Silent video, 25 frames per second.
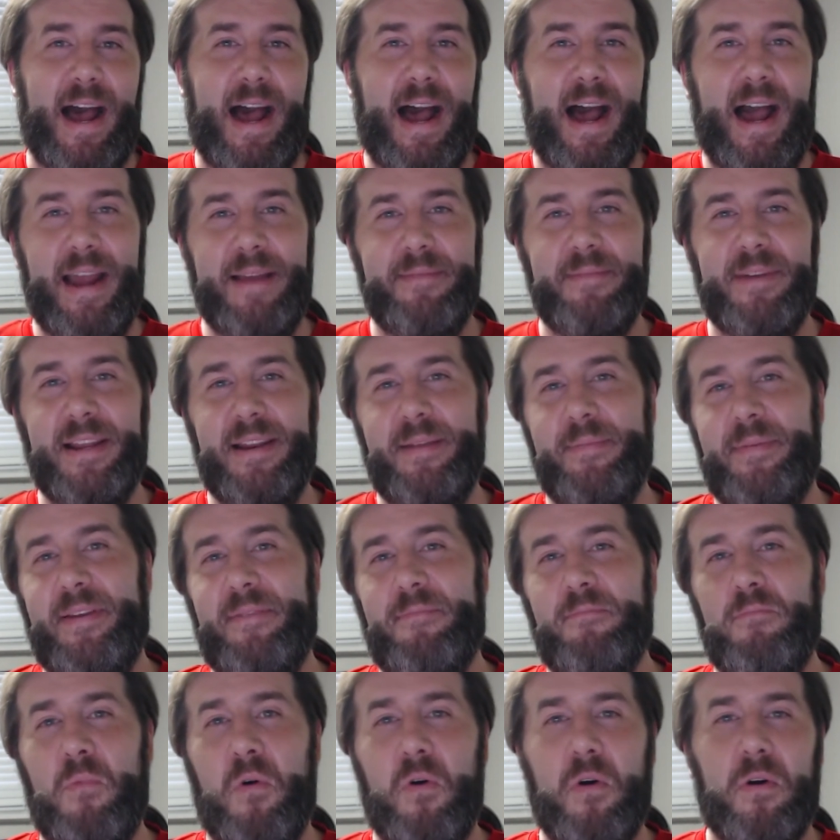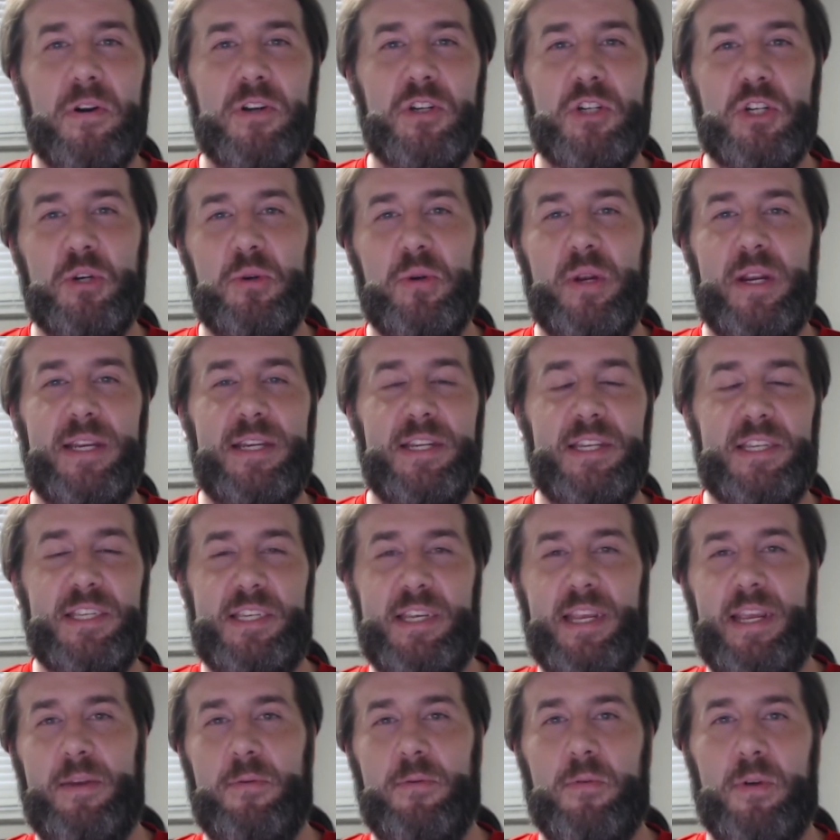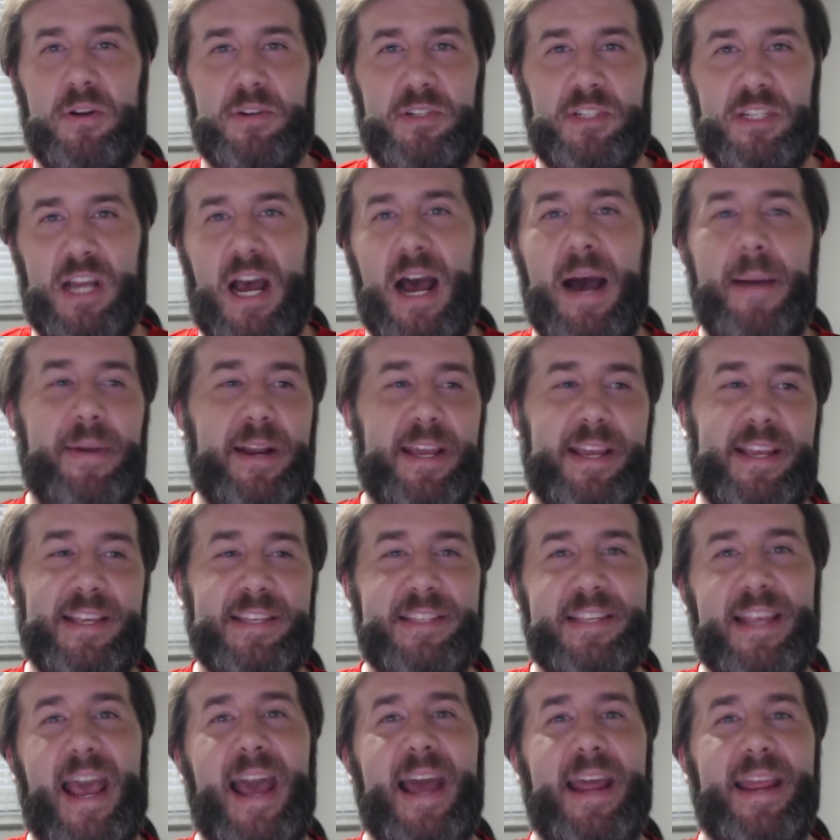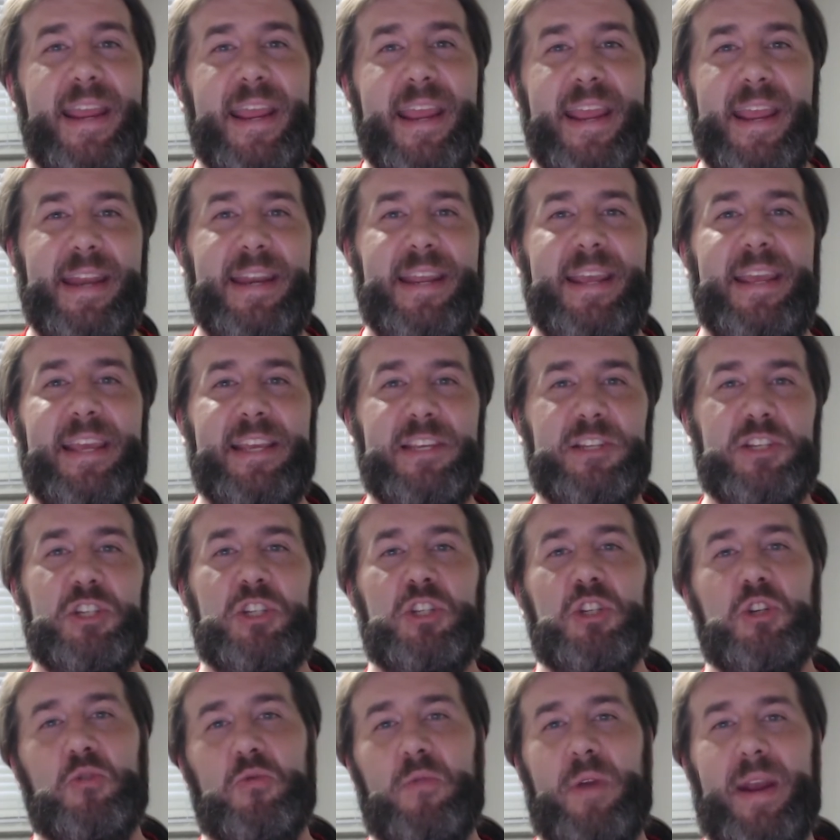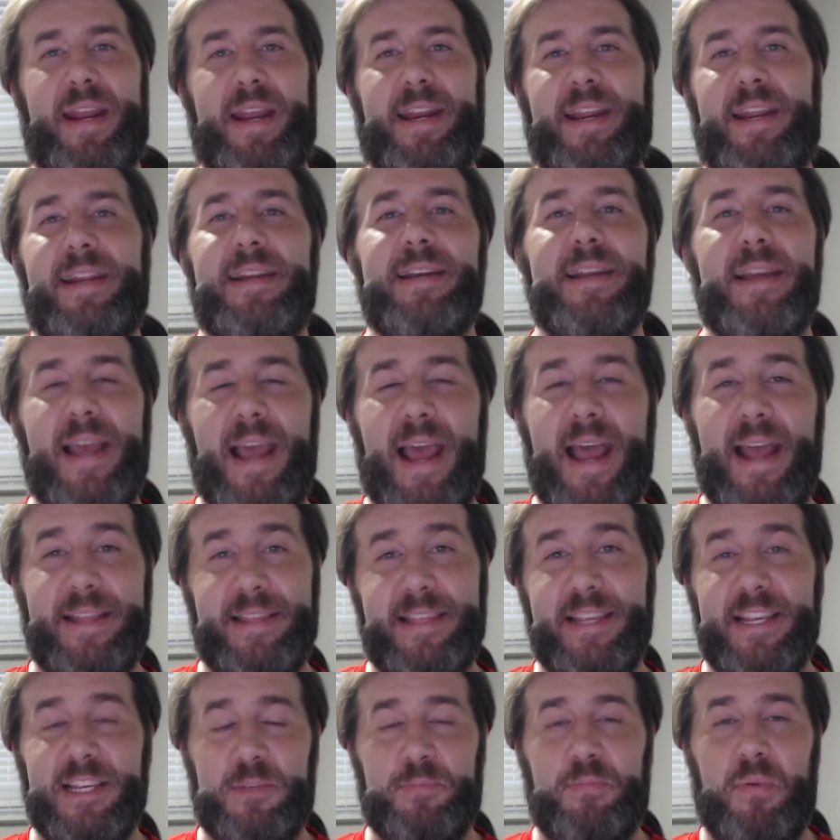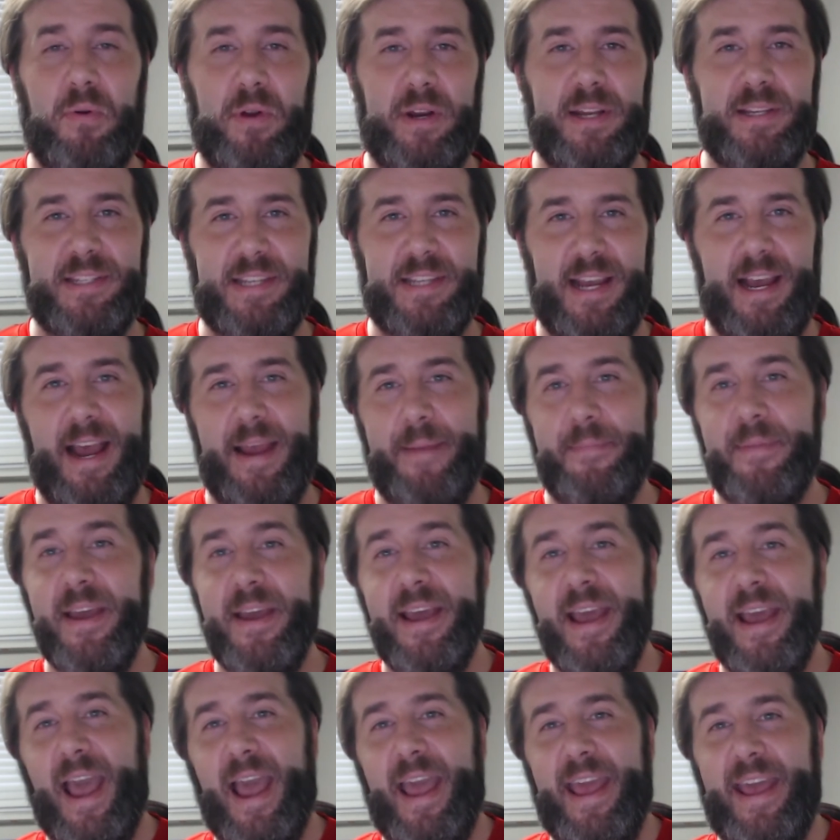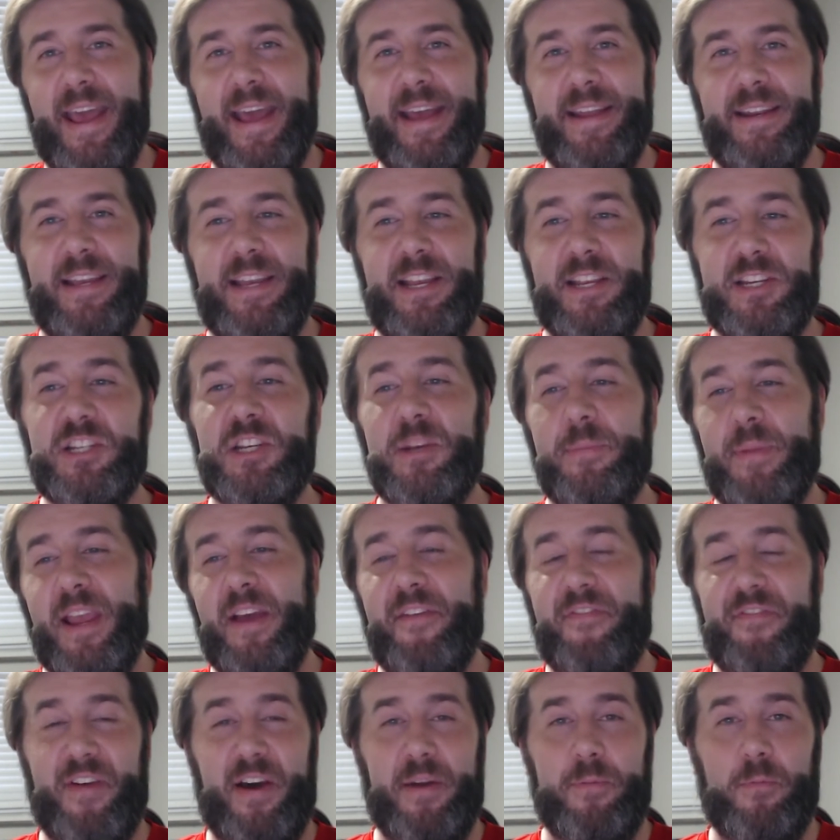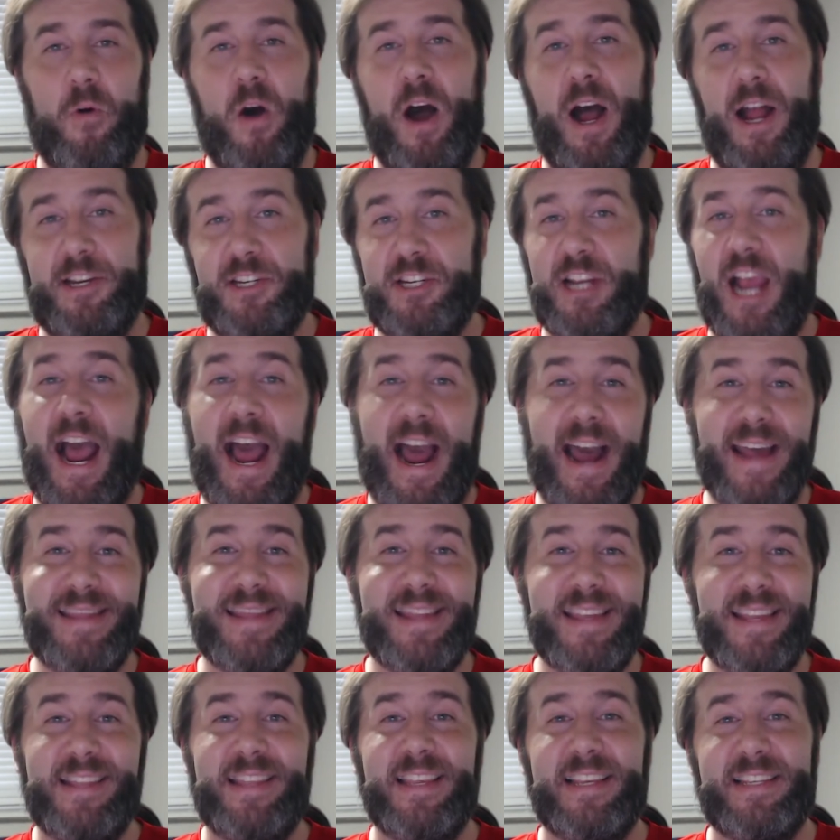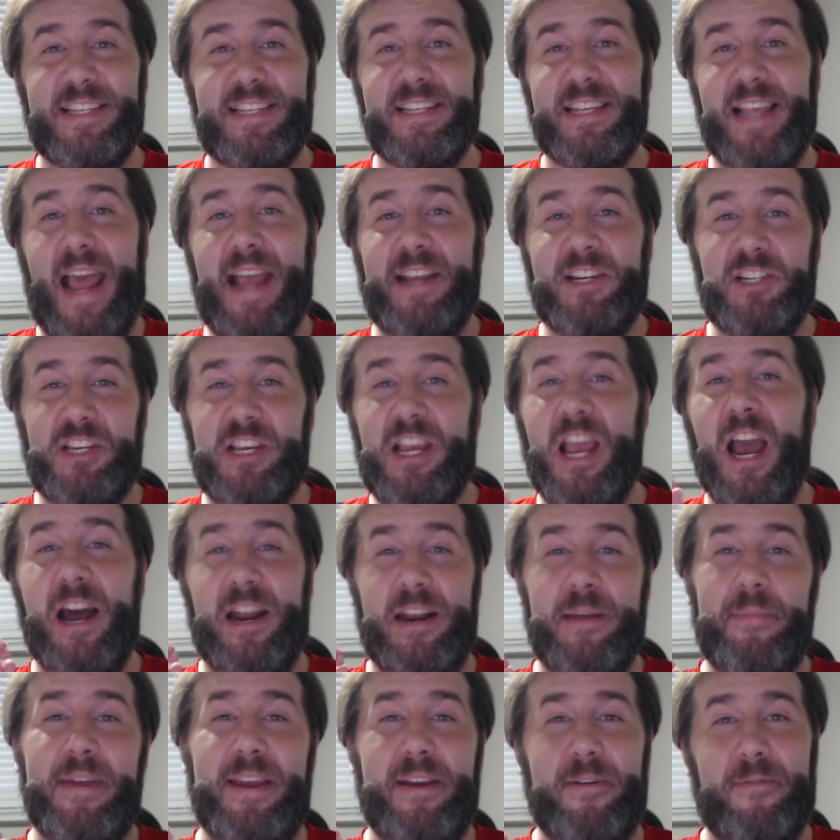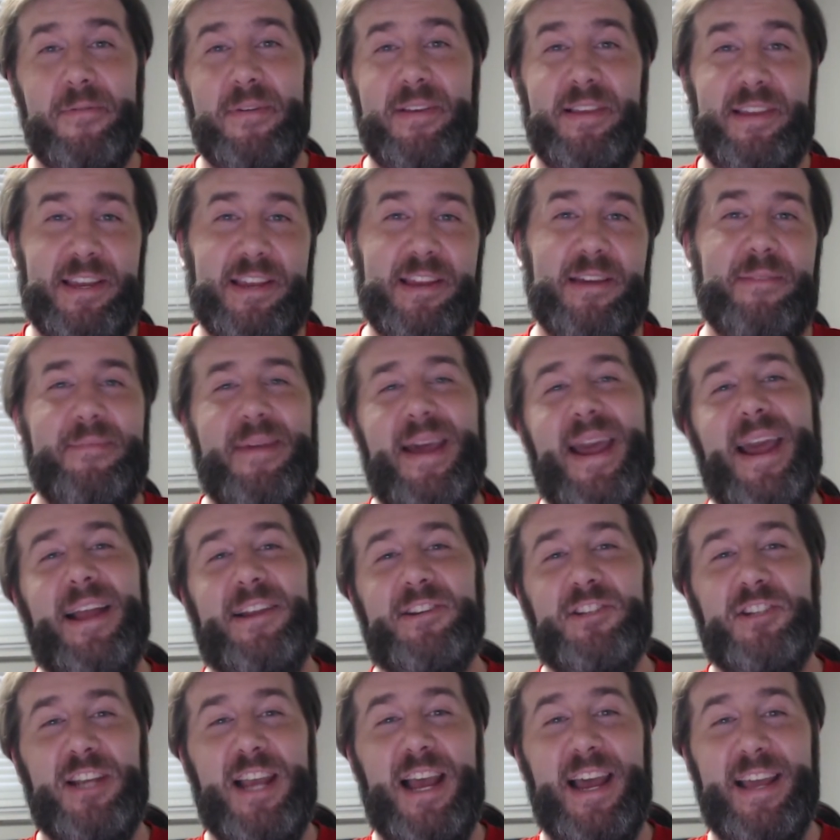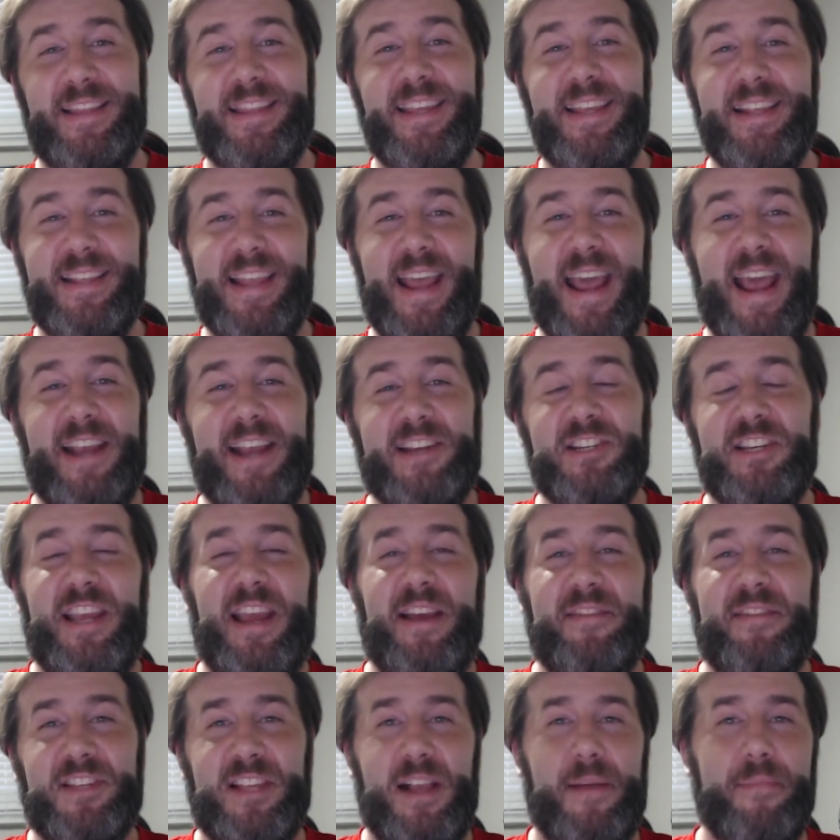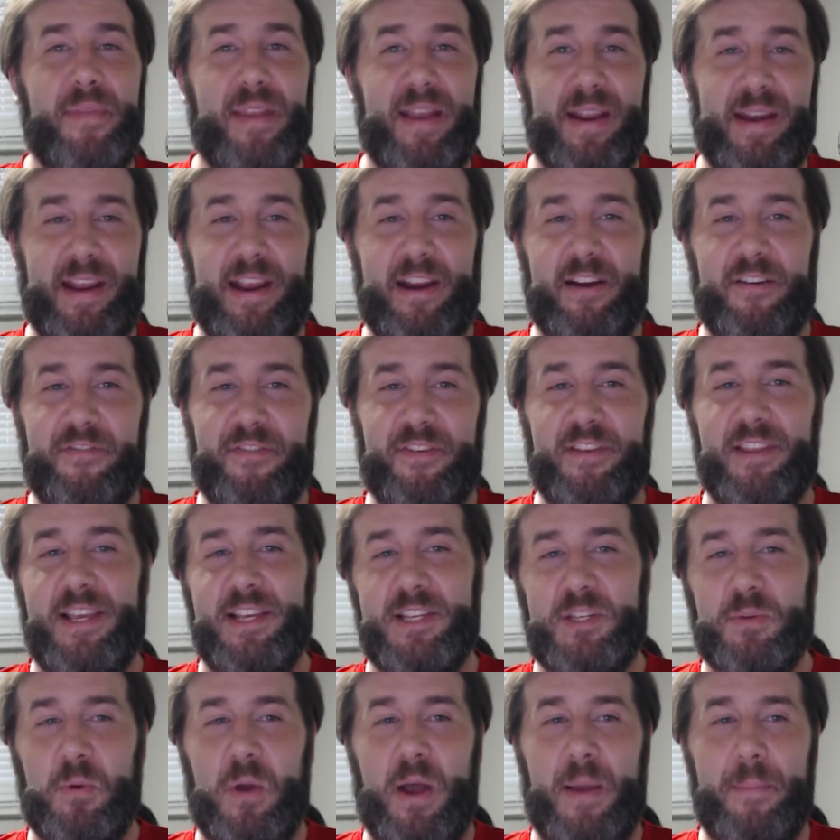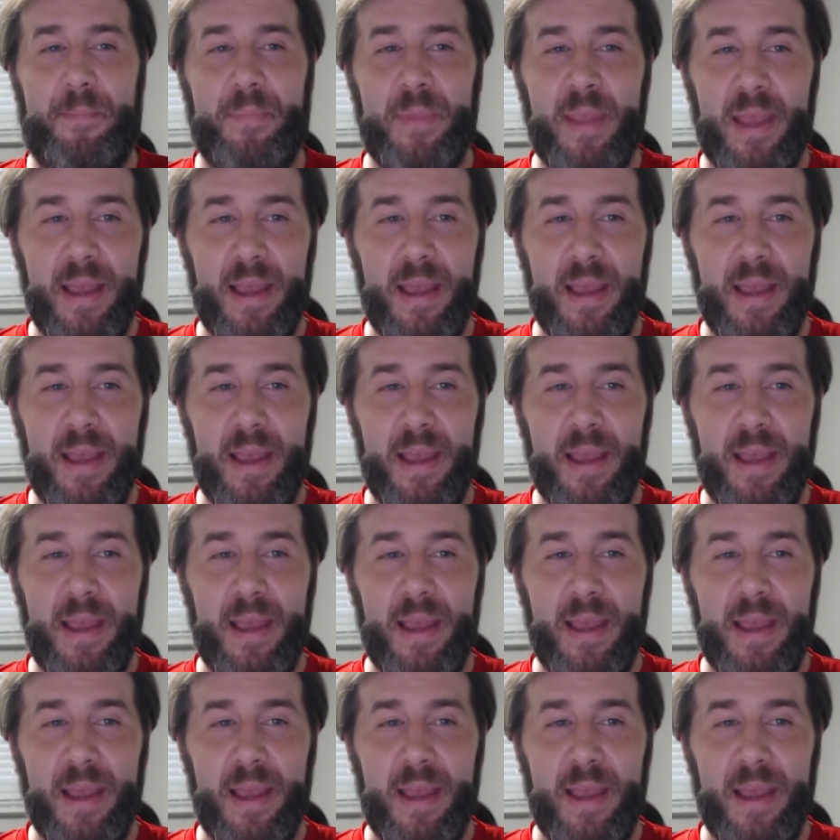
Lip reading: I'm going to be more intrigued to see where Dominic is at in his training at this point in time. And it should be a fun watch. I think this is actually going to be a really good match. I think they actually have something here for this one.